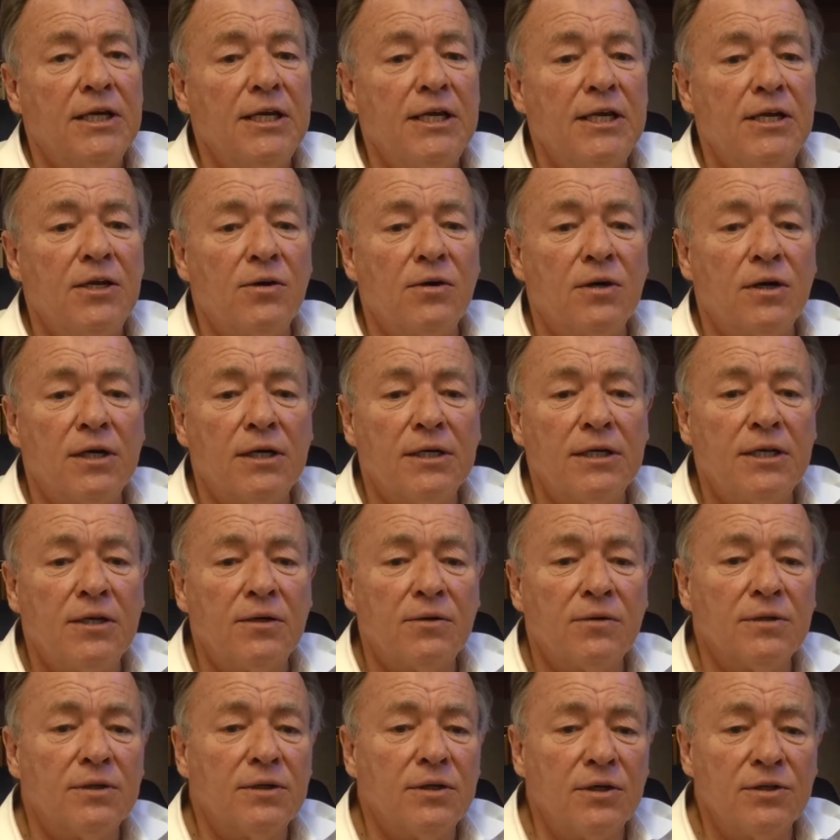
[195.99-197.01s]

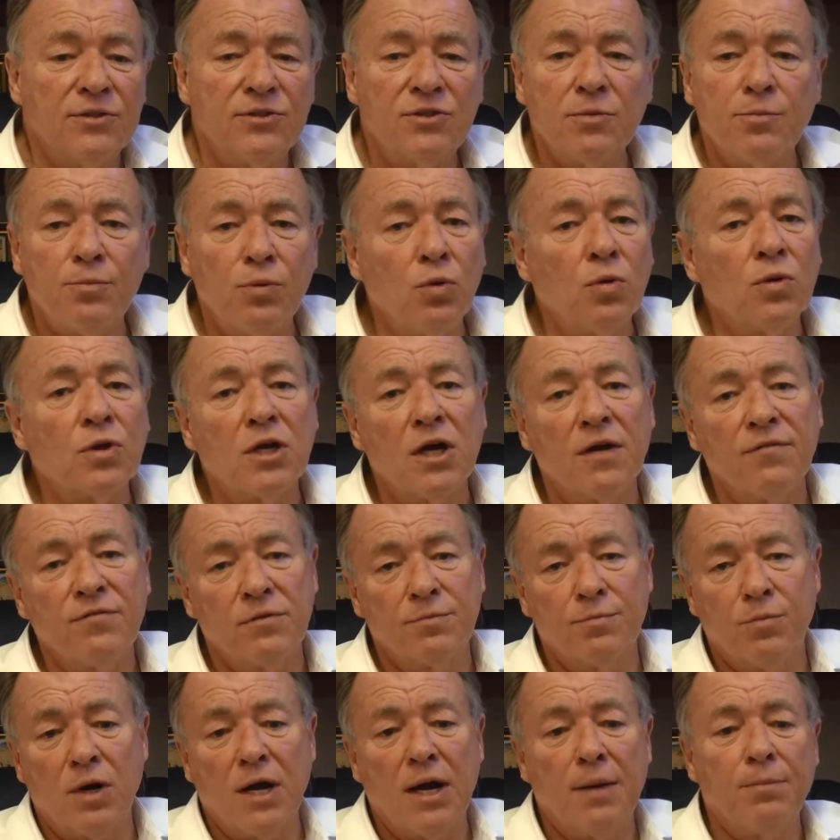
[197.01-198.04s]
Is the pool
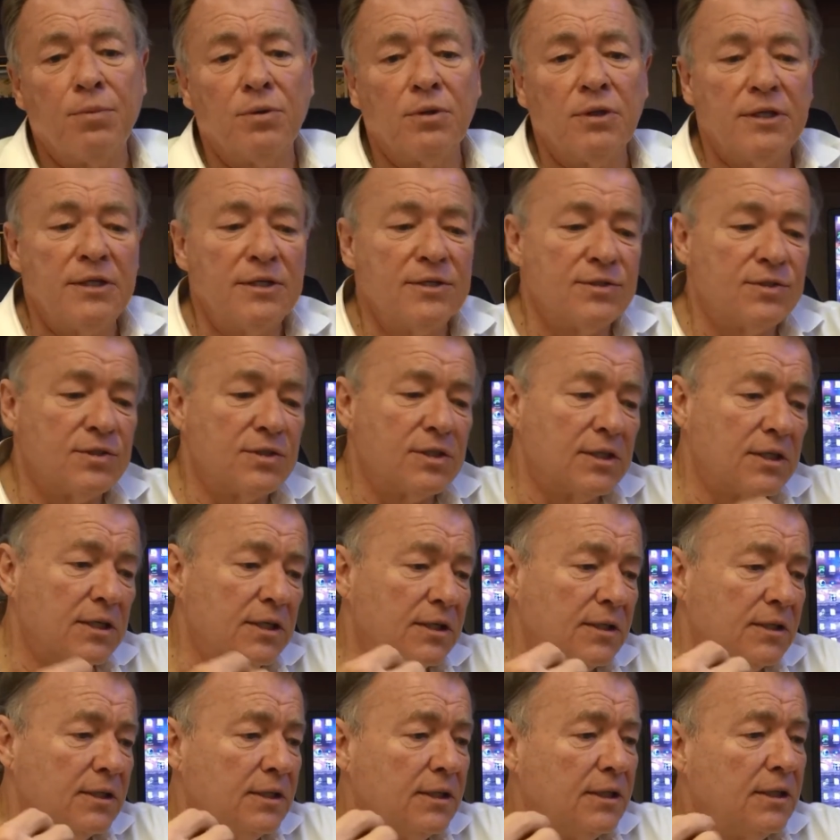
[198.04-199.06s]
covered properly? Is
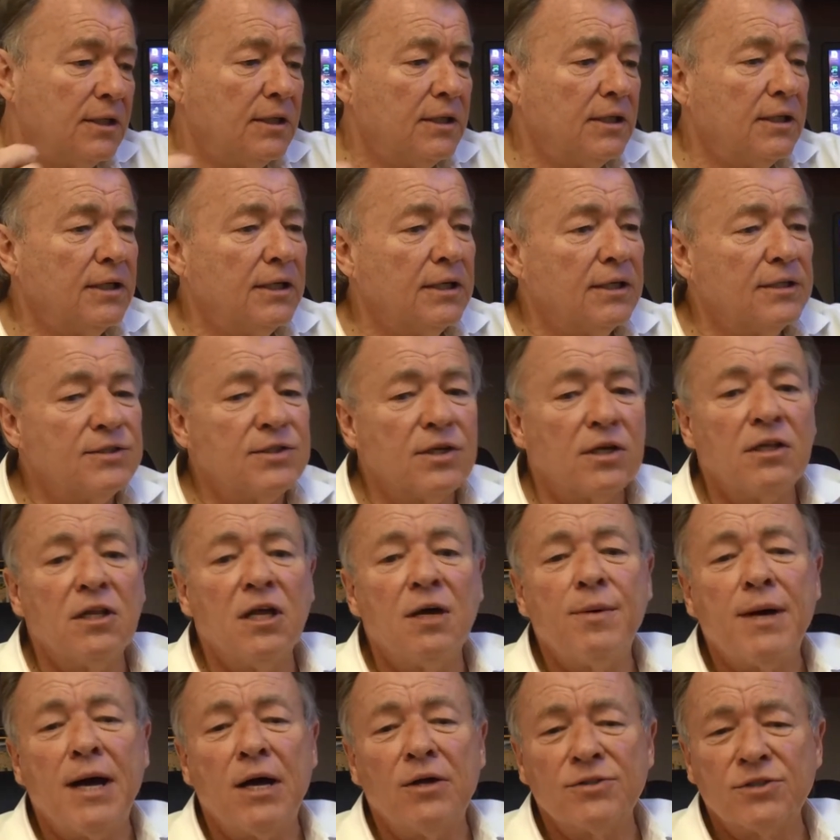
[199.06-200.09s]
the
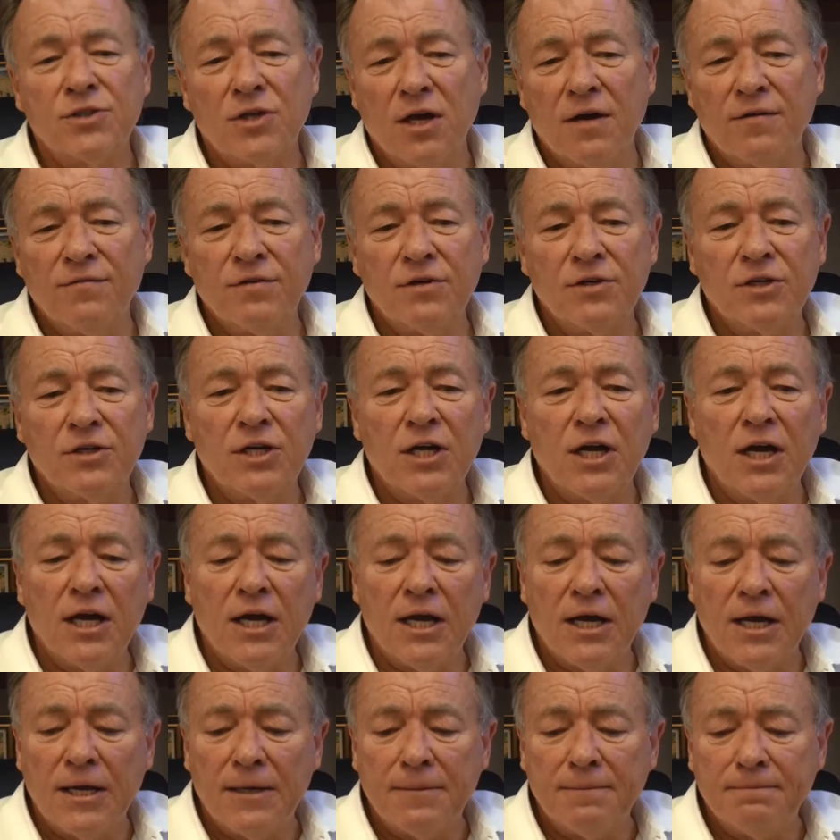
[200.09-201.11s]
clubhouse covered?
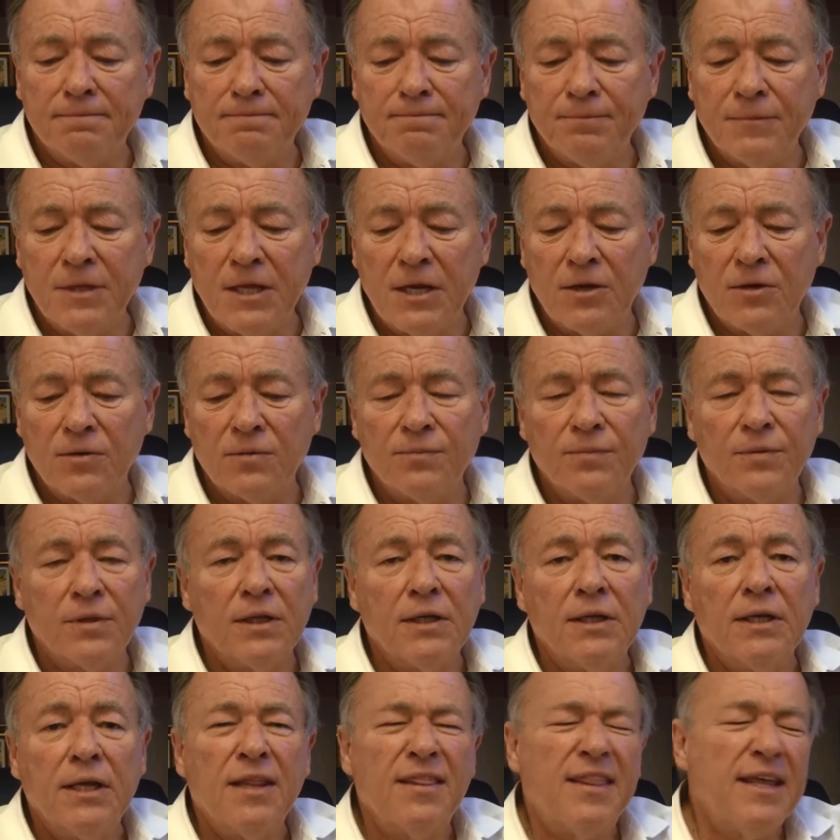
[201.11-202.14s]

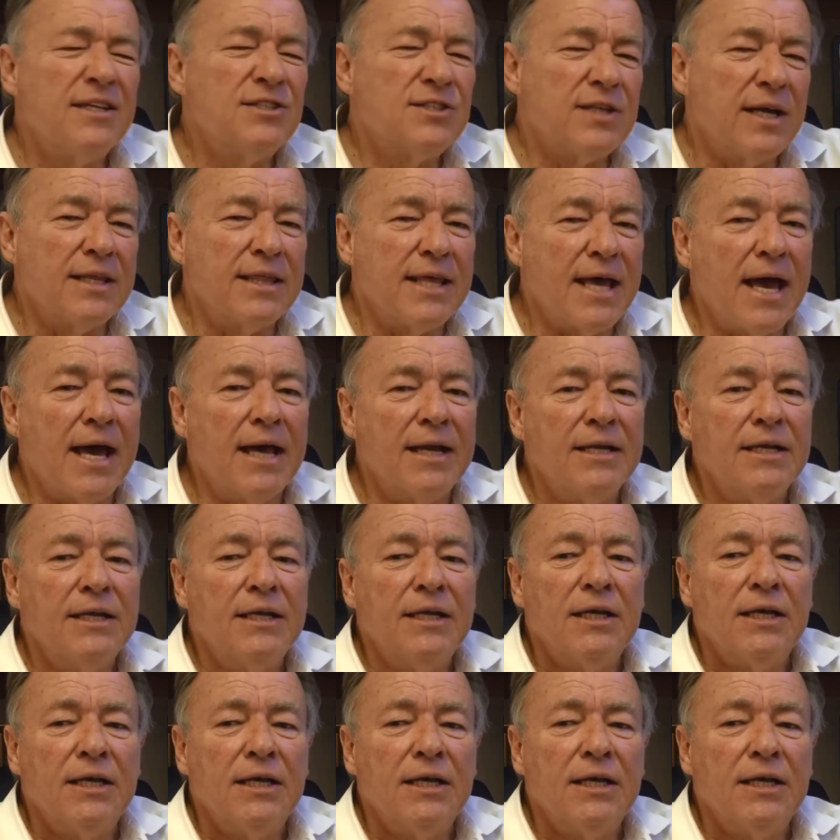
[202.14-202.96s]
Things like that.